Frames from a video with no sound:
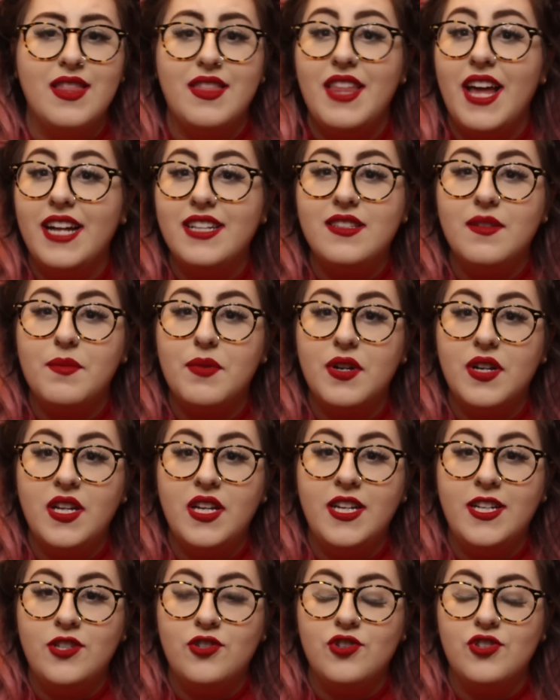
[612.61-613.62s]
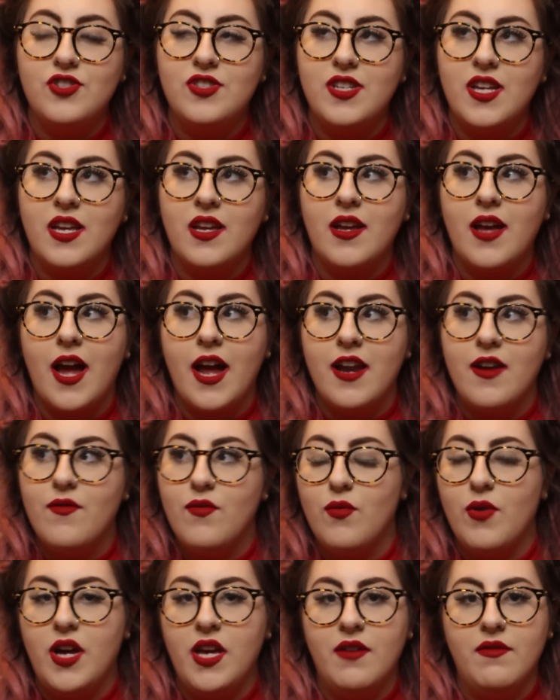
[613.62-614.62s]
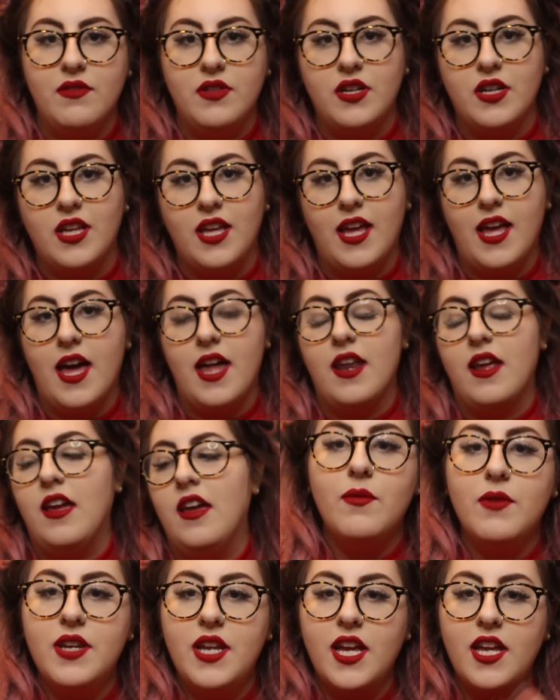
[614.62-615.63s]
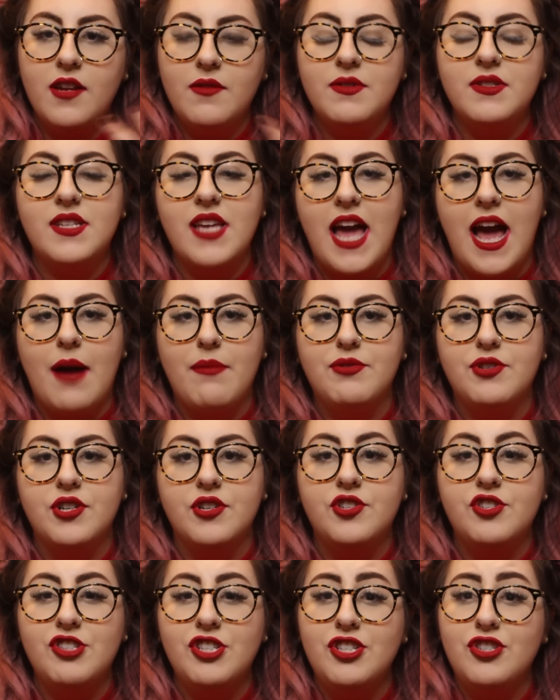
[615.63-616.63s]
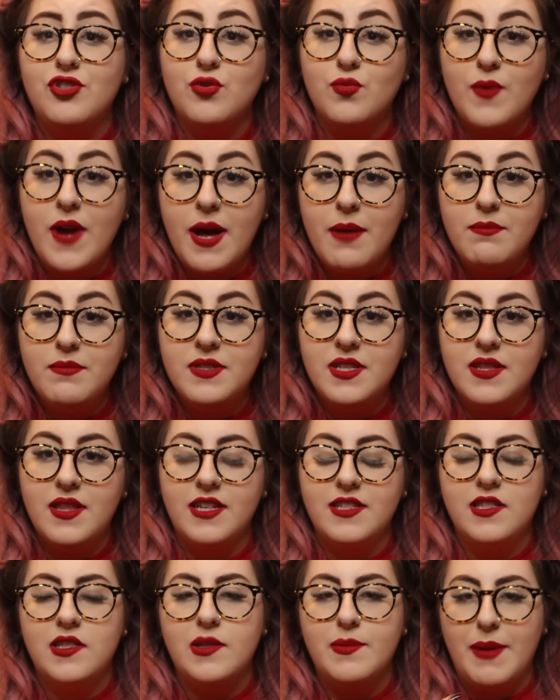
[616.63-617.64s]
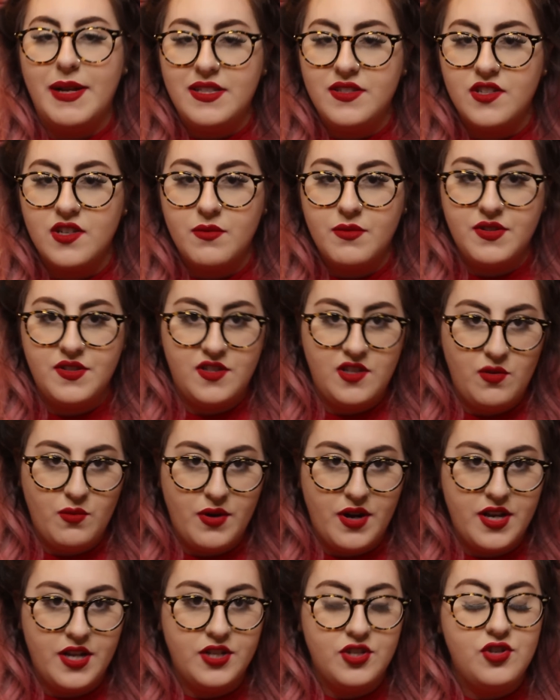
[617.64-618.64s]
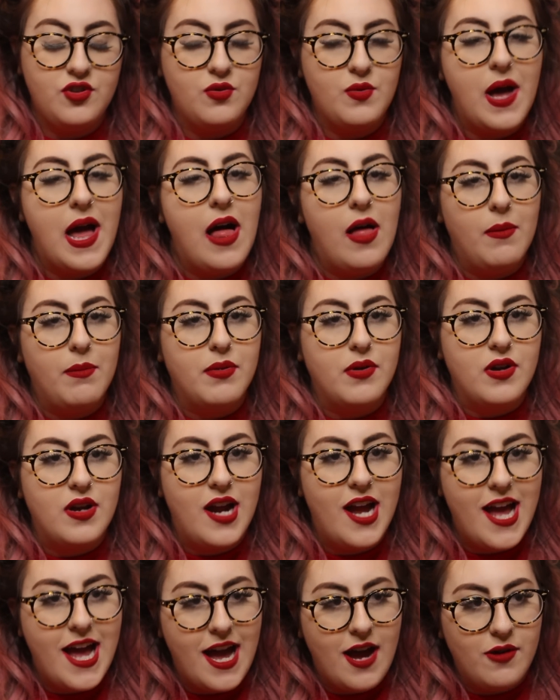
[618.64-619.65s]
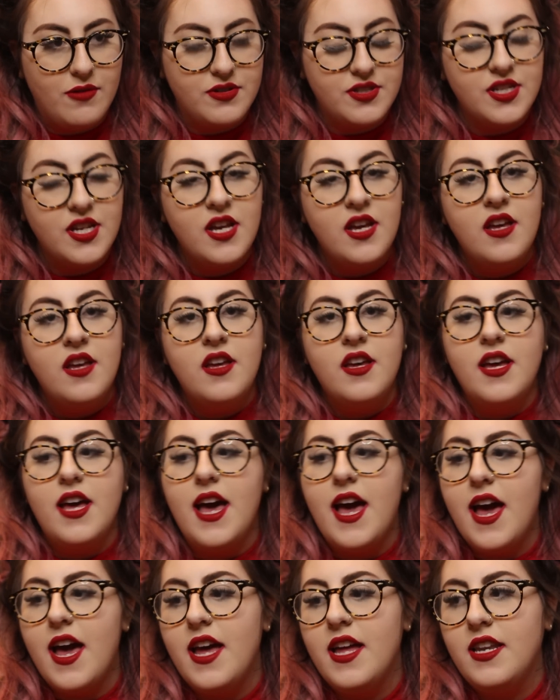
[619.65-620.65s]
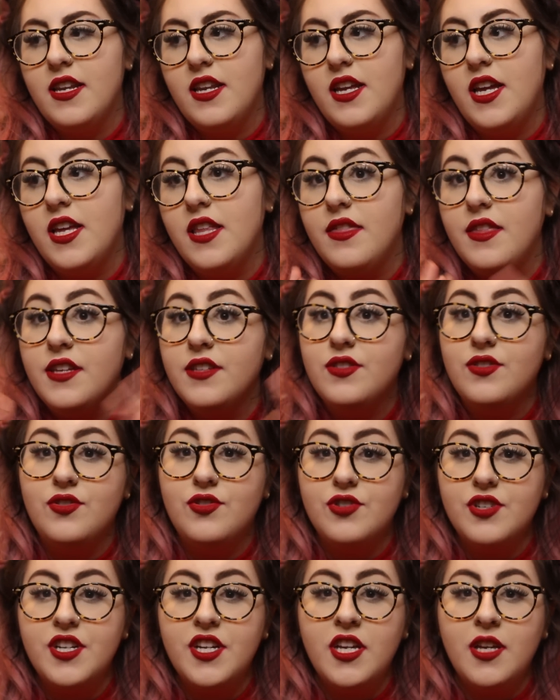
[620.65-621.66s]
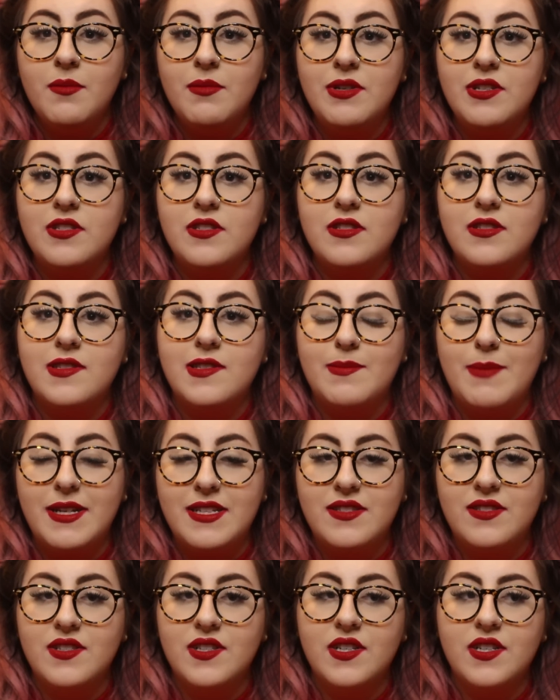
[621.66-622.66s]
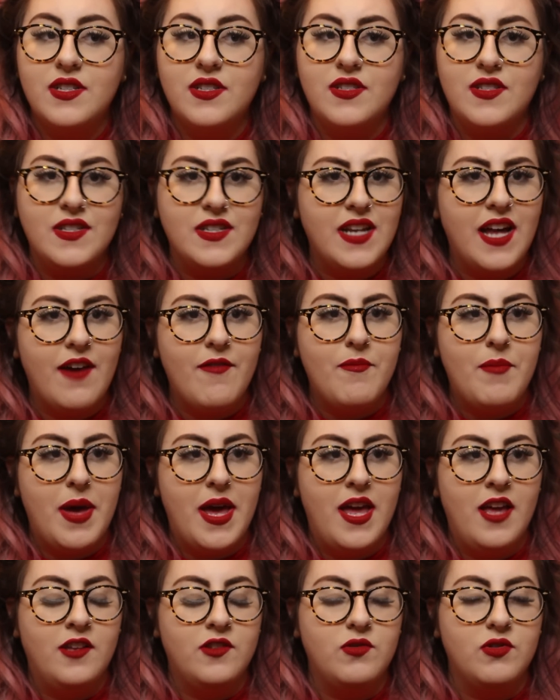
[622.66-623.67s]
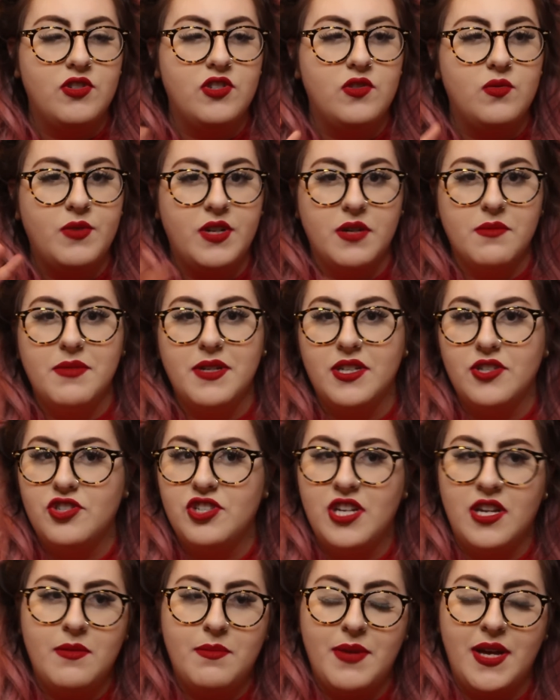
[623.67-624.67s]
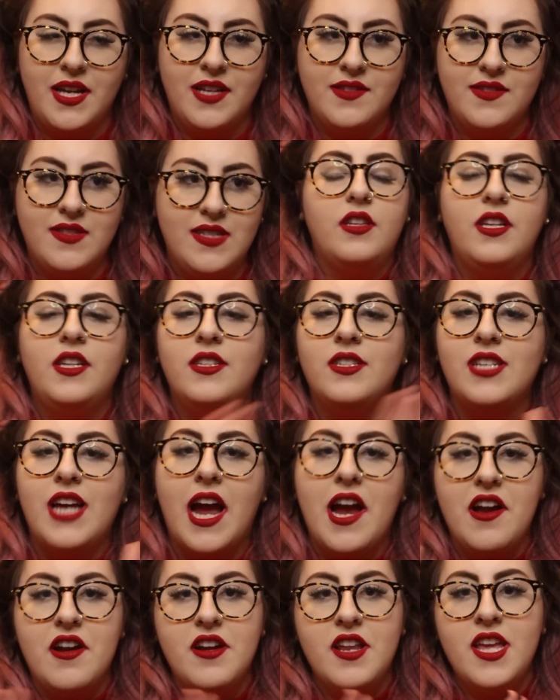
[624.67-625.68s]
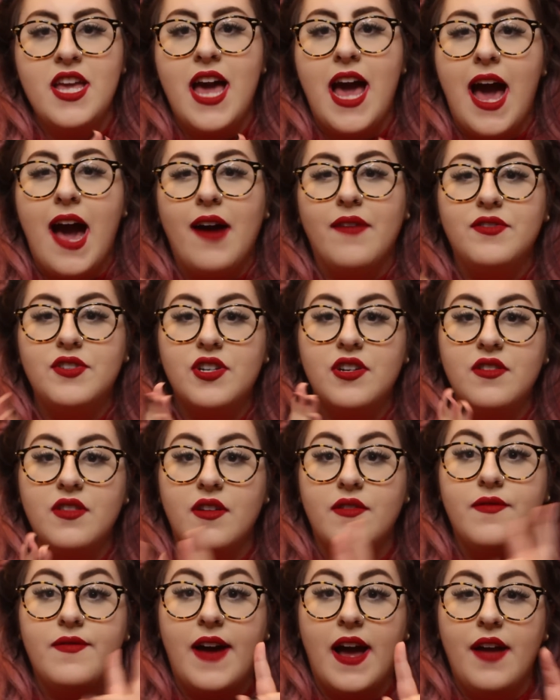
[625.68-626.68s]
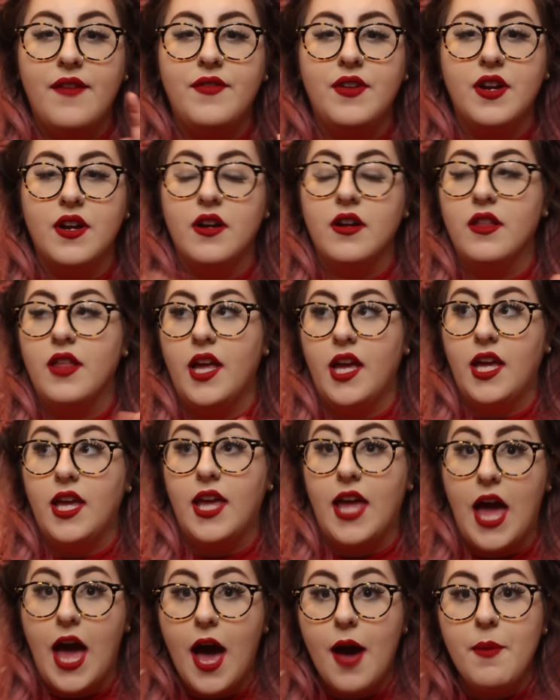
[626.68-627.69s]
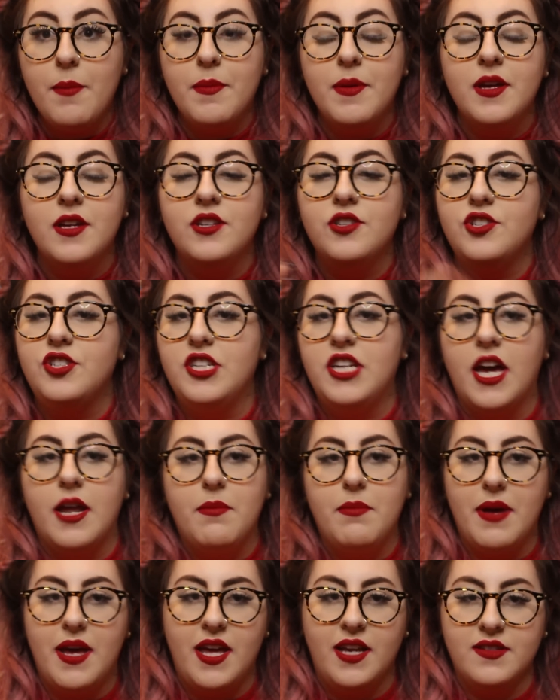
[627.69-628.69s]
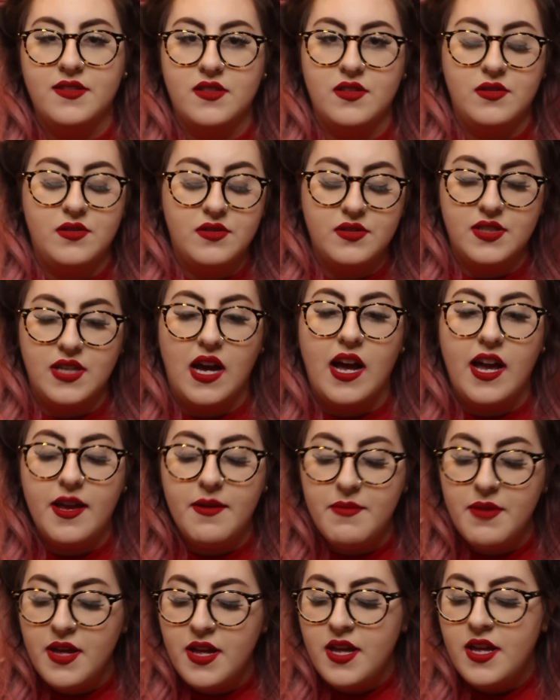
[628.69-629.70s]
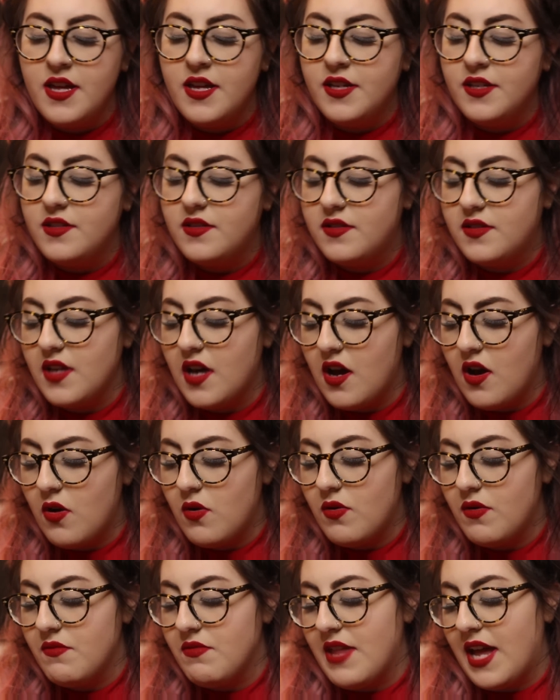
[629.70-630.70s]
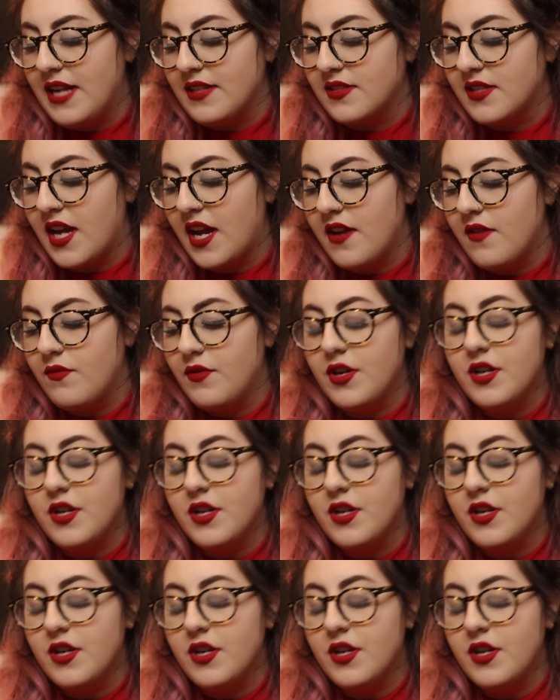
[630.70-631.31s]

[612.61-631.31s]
that's a pretty interesting kind of way of looking at it. When Hannah was captured, she dreamt that Spencer was the one to help her out. And in this dream, Spencer didn't have bangs, which is weird because she had bangs the entirety after the 5-year like gap. She had bangs the whole time. So that's kind of